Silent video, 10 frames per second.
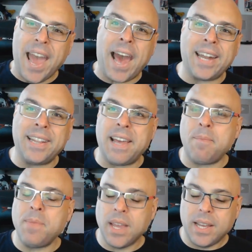added
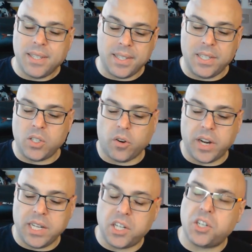them, since he's
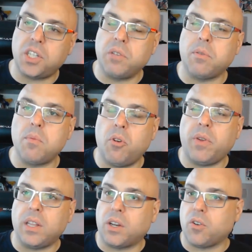already digitally
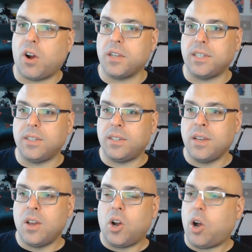removing the
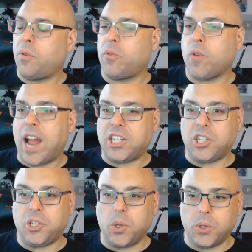crosses off of
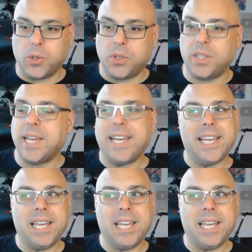Ratchet's shoulders,